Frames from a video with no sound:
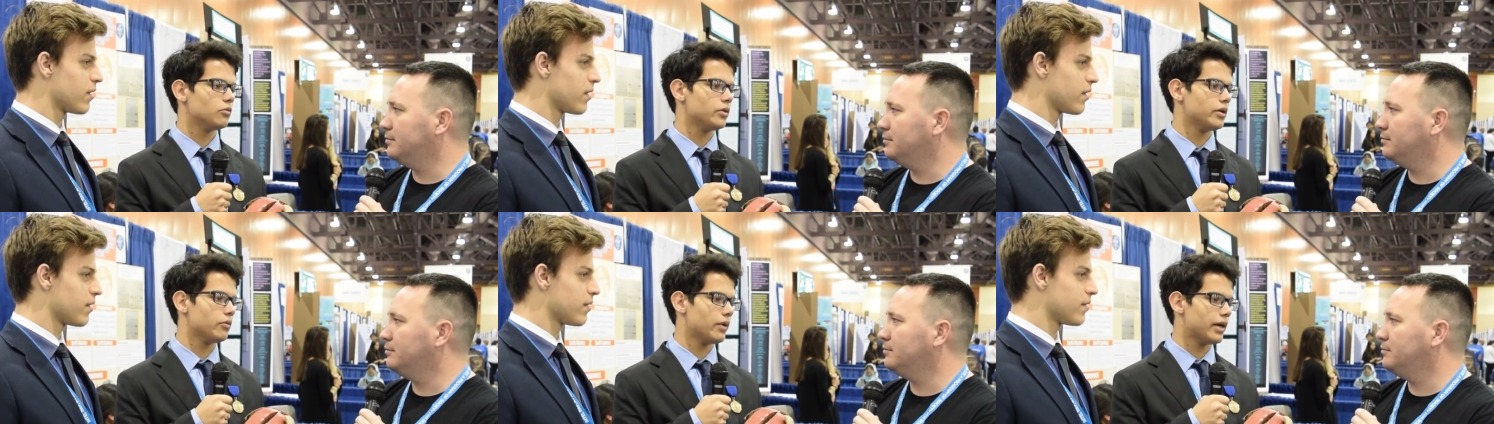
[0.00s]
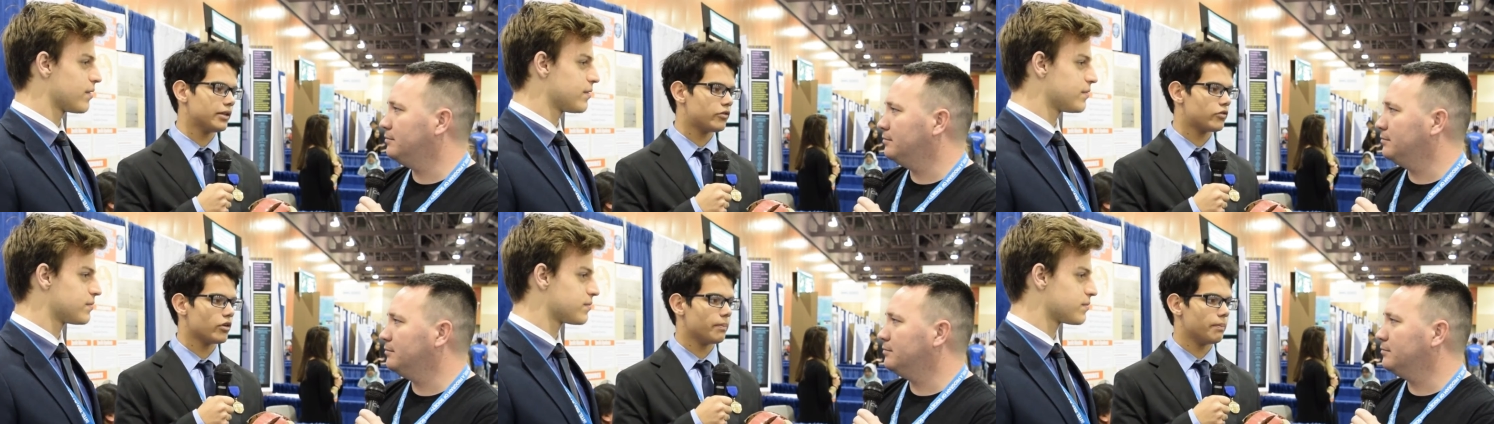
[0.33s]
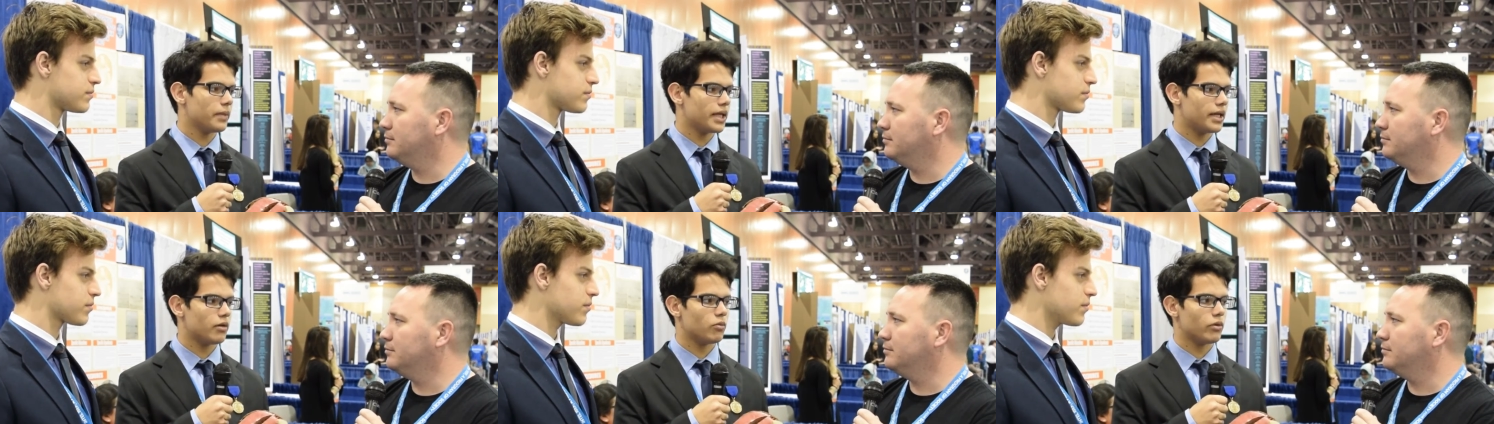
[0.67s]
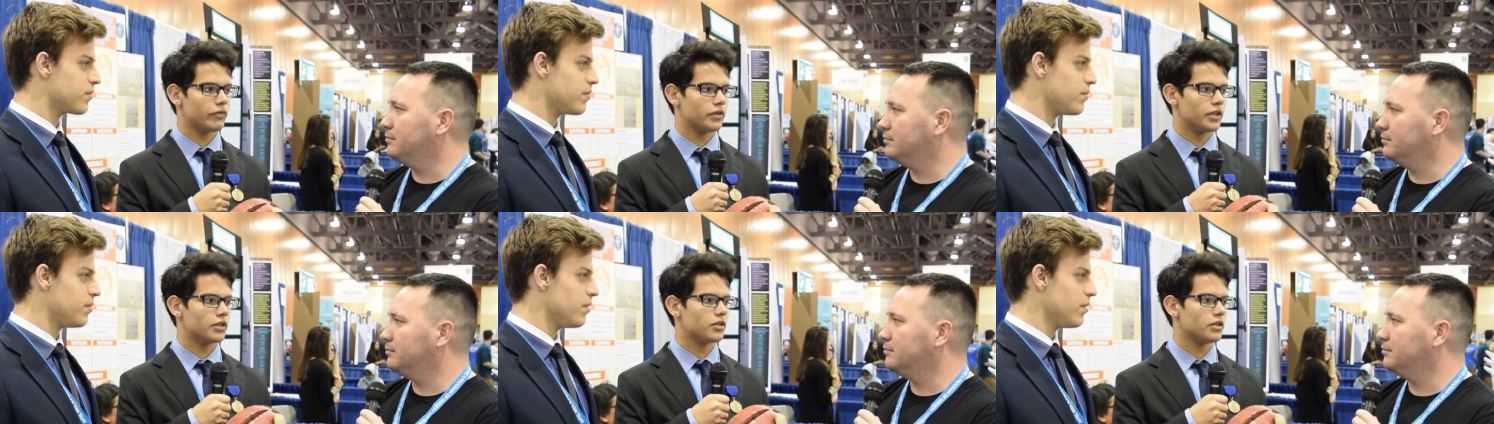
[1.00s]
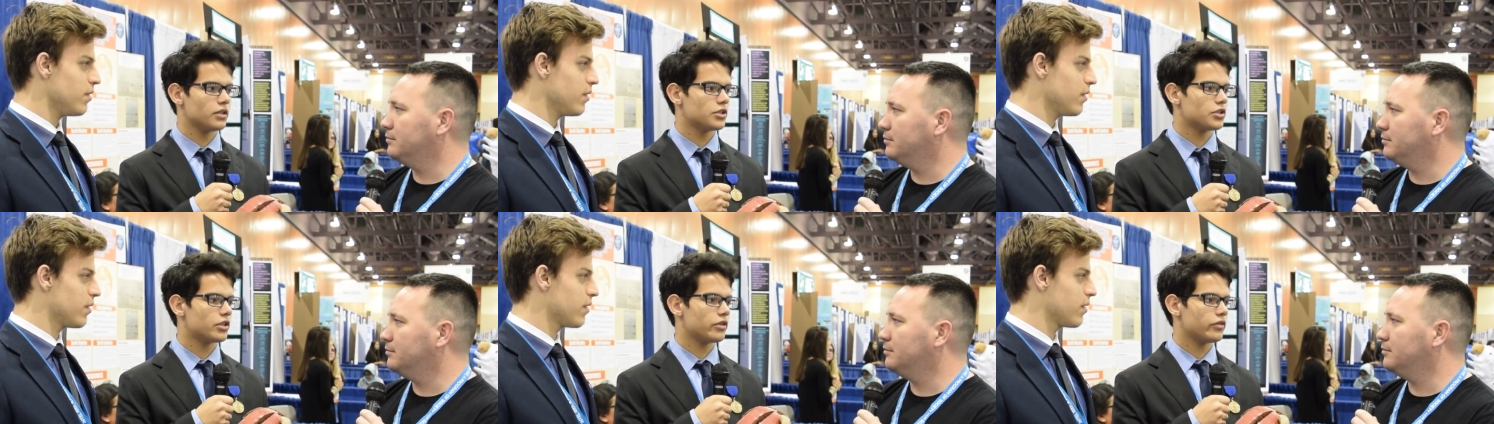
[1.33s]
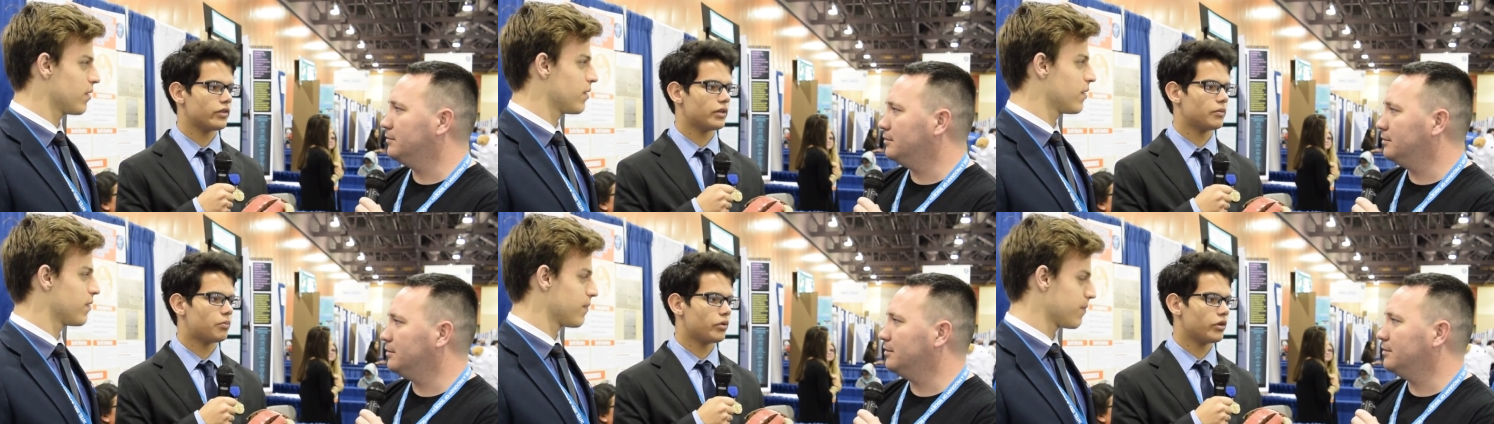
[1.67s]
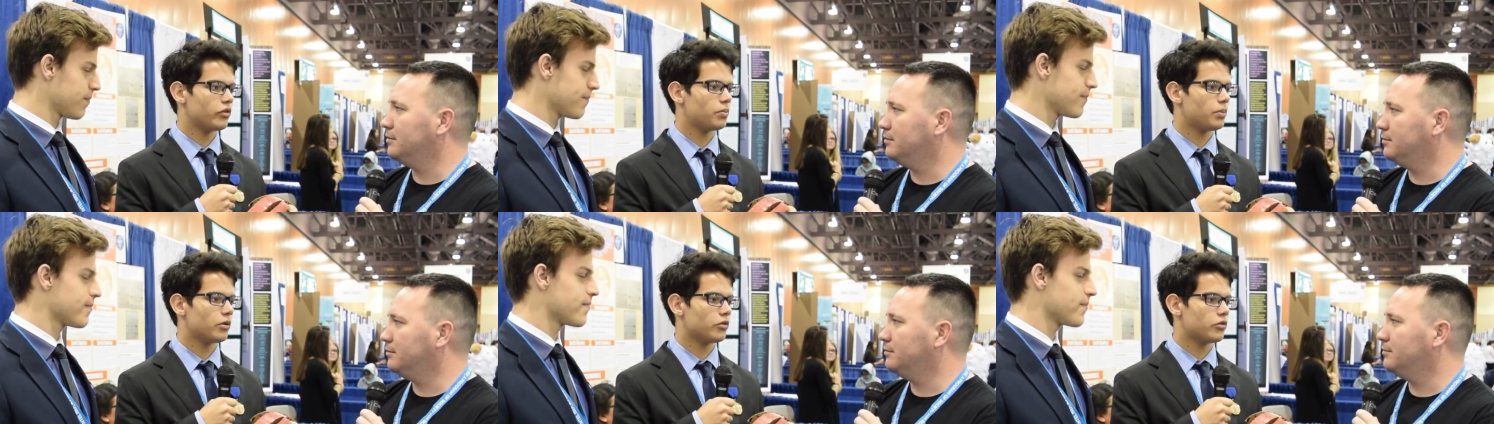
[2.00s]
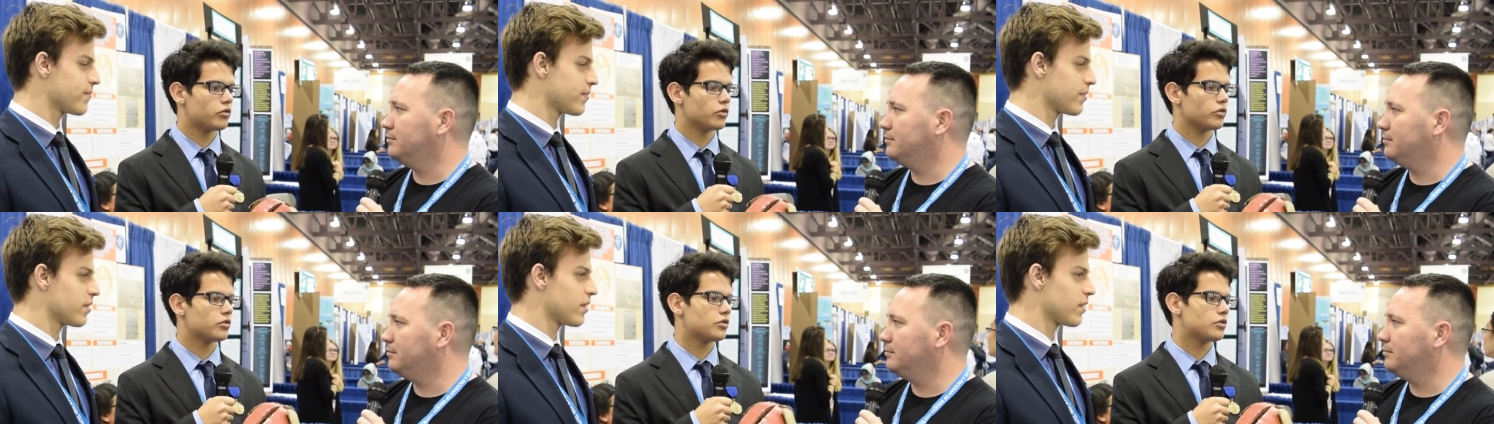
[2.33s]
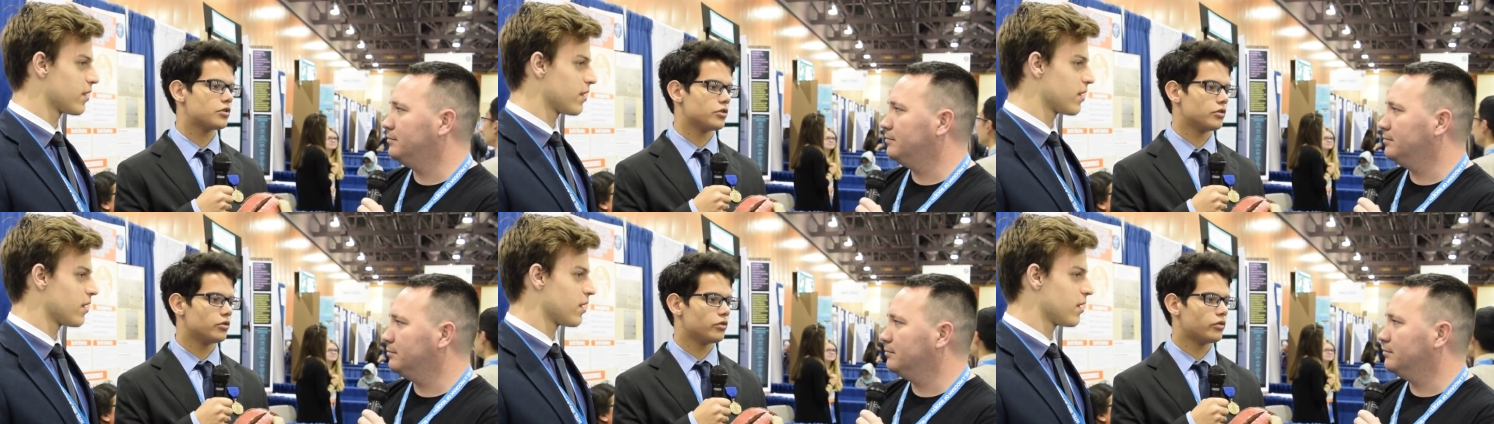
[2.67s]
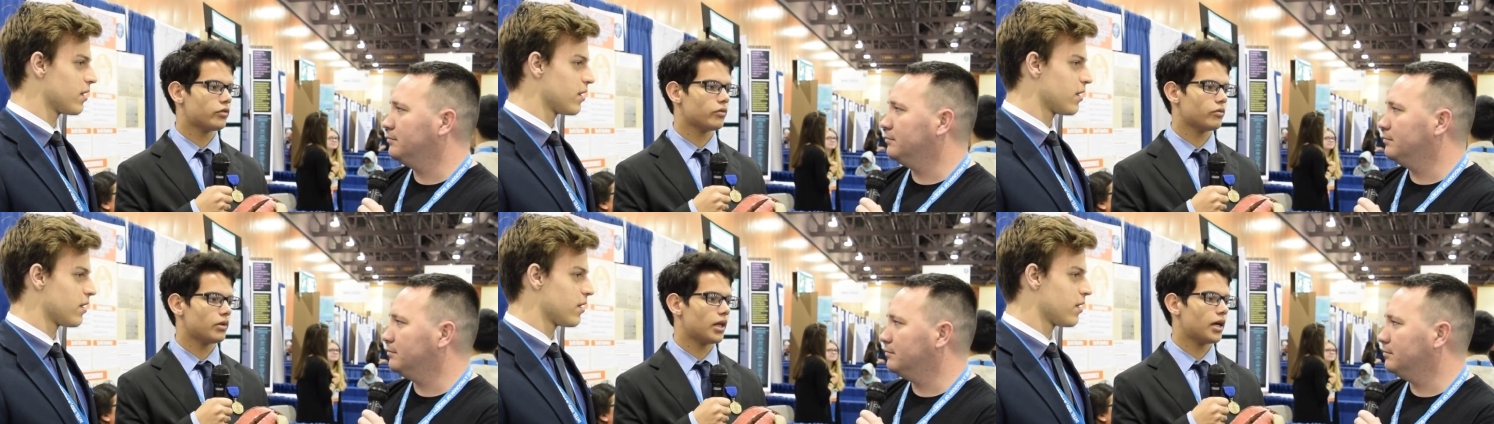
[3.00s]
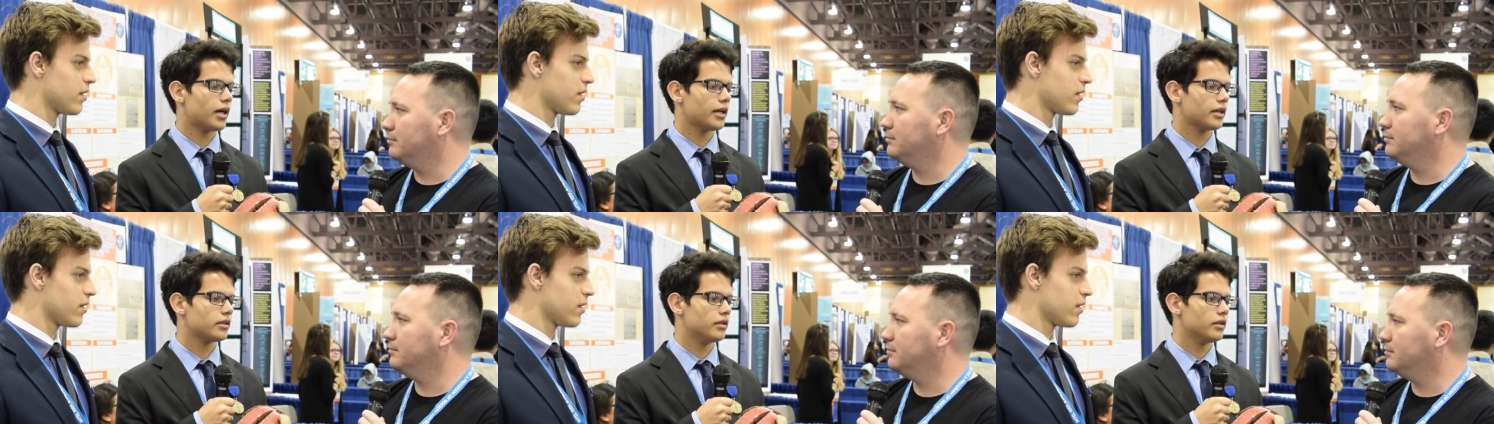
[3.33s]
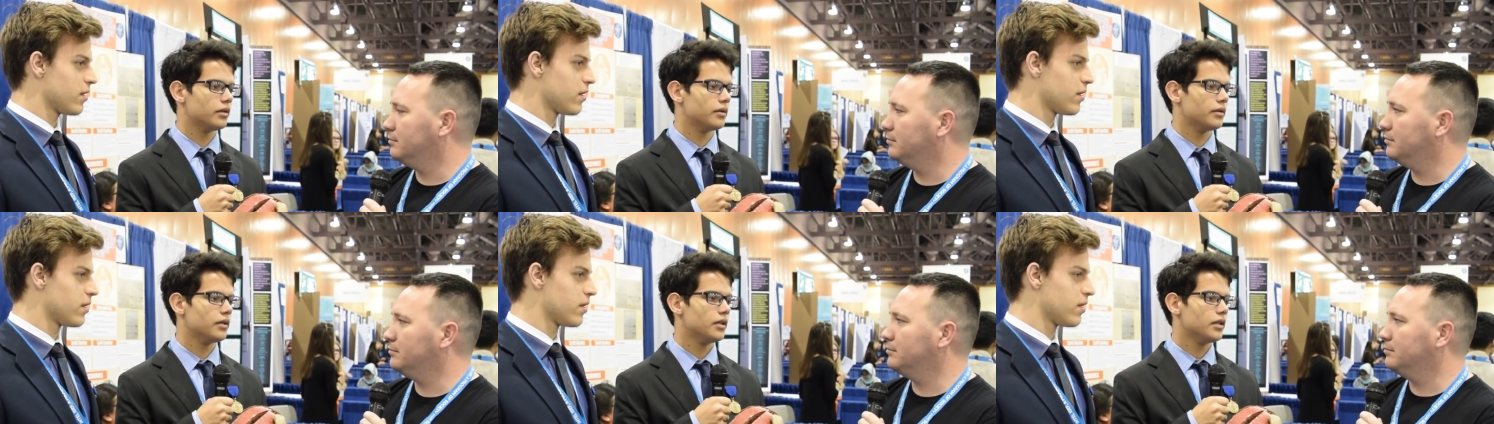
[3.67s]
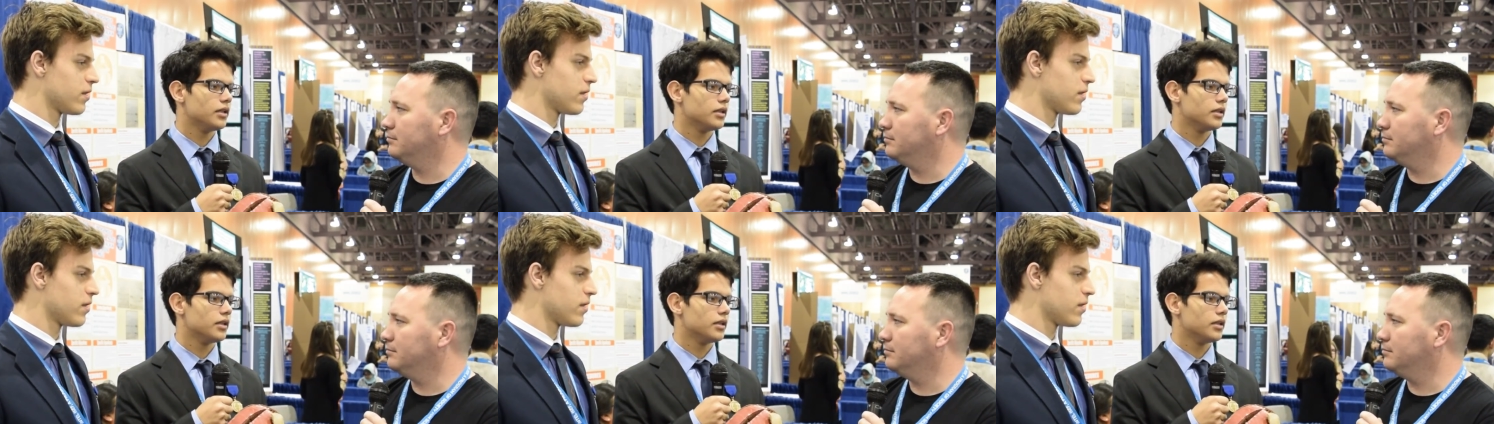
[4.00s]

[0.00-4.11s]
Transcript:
Speaker 1: we went to a meeting with the teachers and principals to choose like the